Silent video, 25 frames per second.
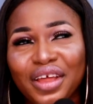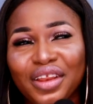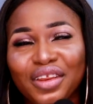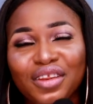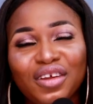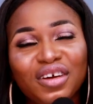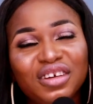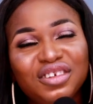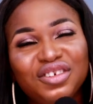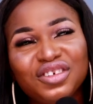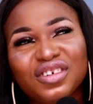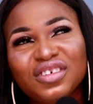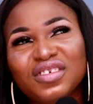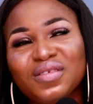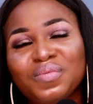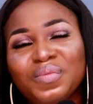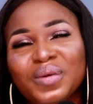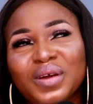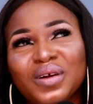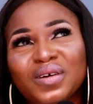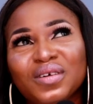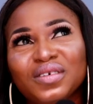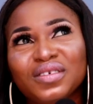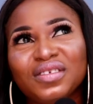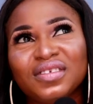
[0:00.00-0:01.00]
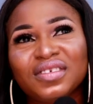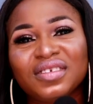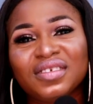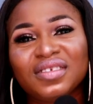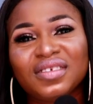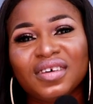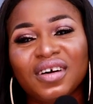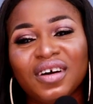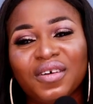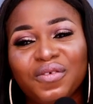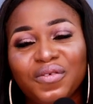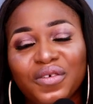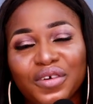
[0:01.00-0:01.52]
Not just because it's
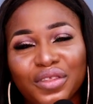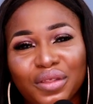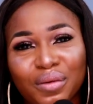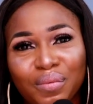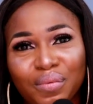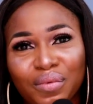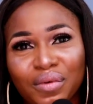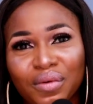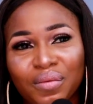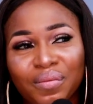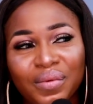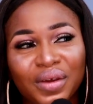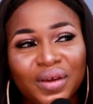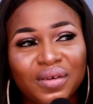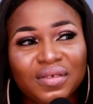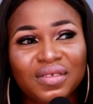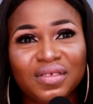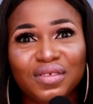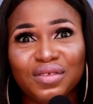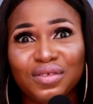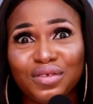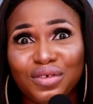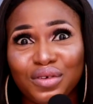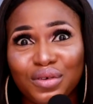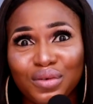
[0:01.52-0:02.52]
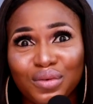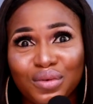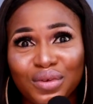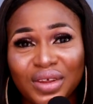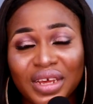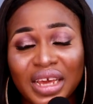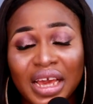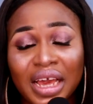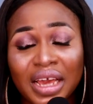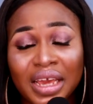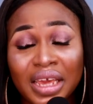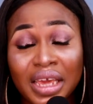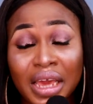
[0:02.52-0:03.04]
affordable, because it's good,
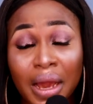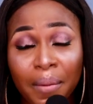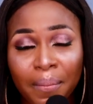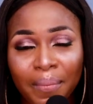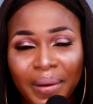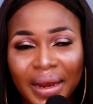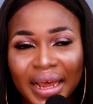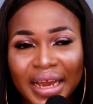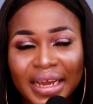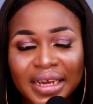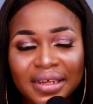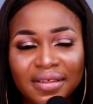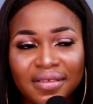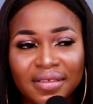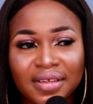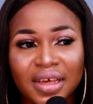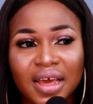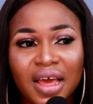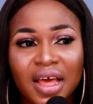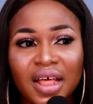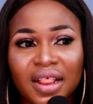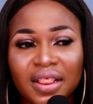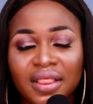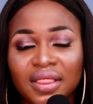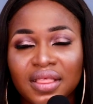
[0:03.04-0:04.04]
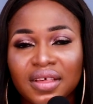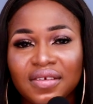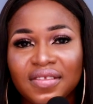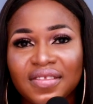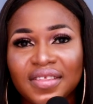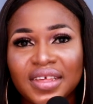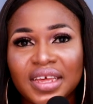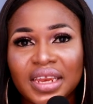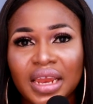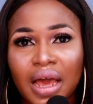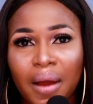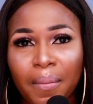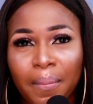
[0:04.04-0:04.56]
it, it applies. This
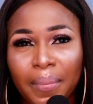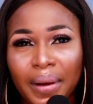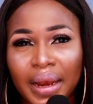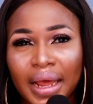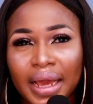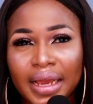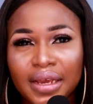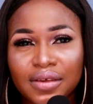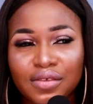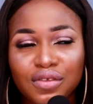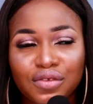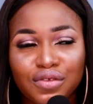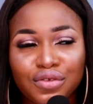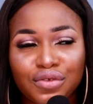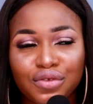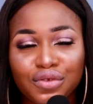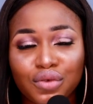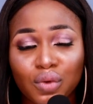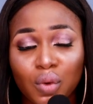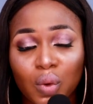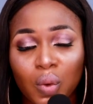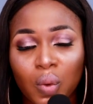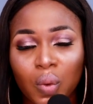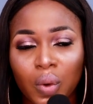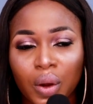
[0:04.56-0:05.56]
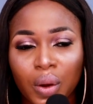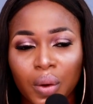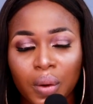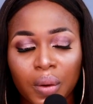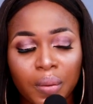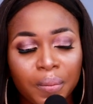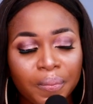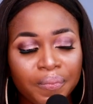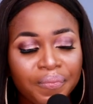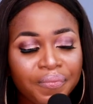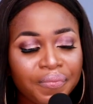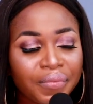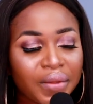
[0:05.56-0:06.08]
thing applies so
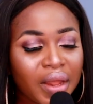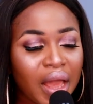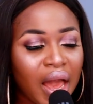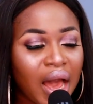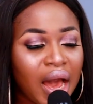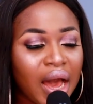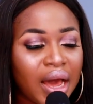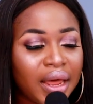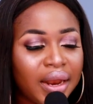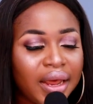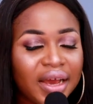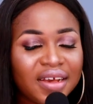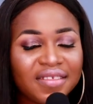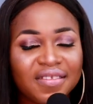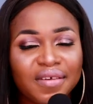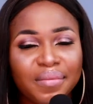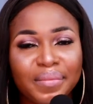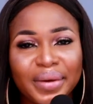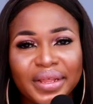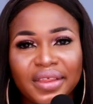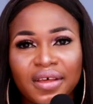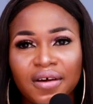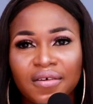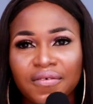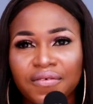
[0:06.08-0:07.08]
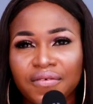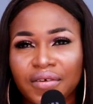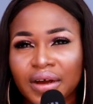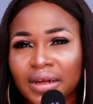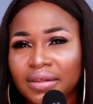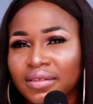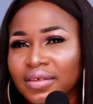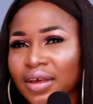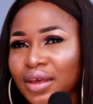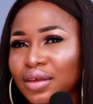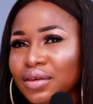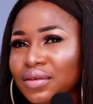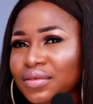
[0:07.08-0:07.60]
well. And as a matter of
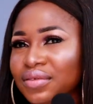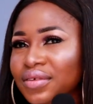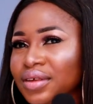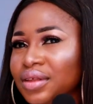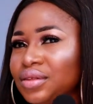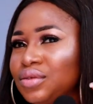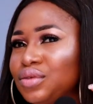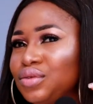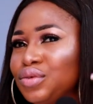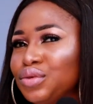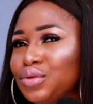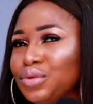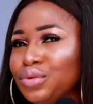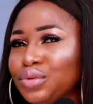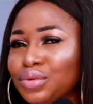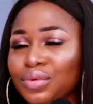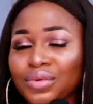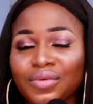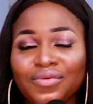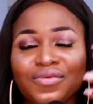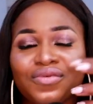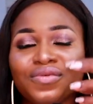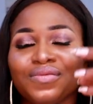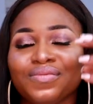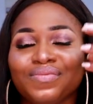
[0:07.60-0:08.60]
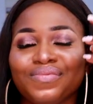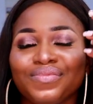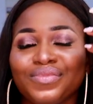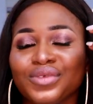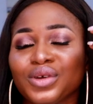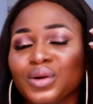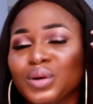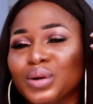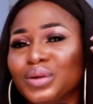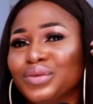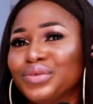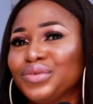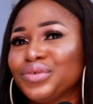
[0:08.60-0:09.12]
fact, I use it to
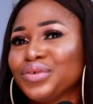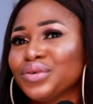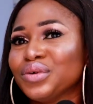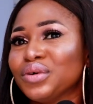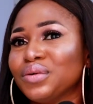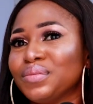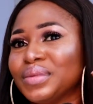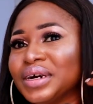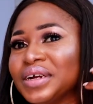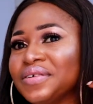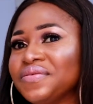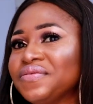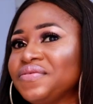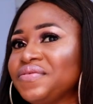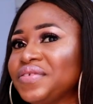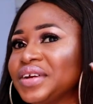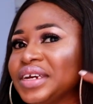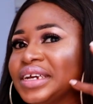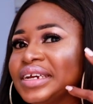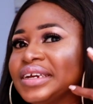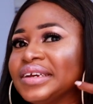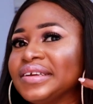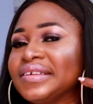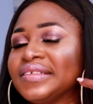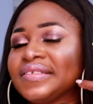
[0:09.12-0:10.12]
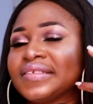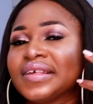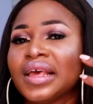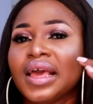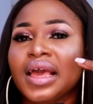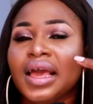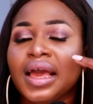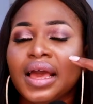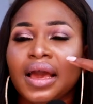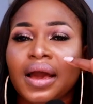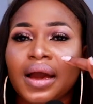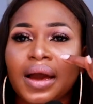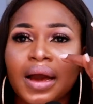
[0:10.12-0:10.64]
contour my face
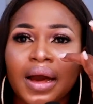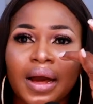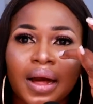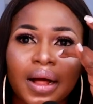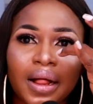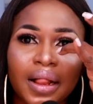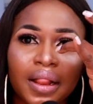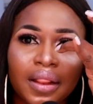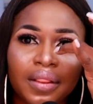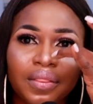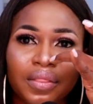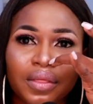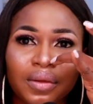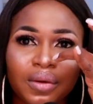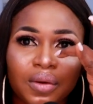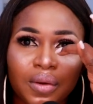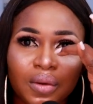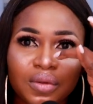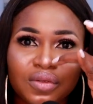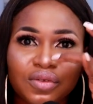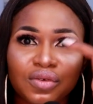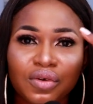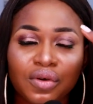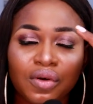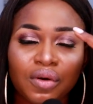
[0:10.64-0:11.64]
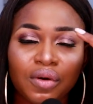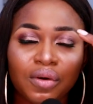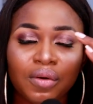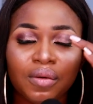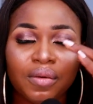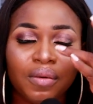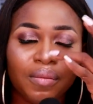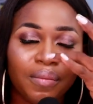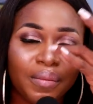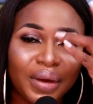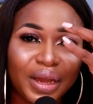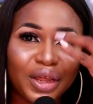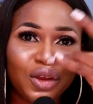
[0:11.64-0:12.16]
and
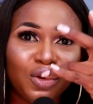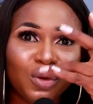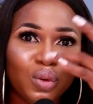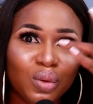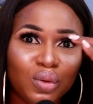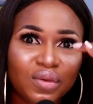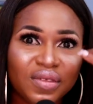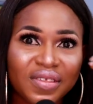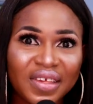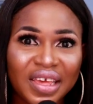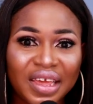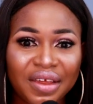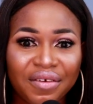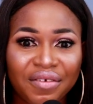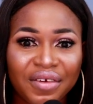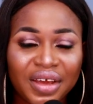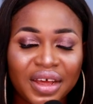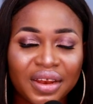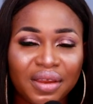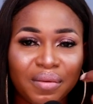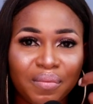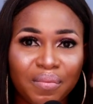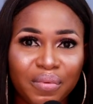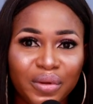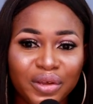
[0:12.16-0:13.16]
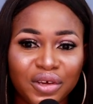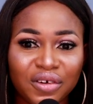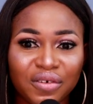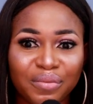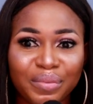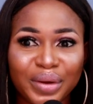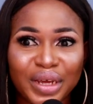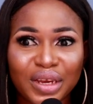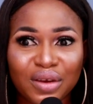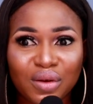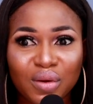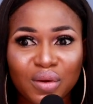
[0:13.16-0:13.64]
contour my nose area, the bridge of my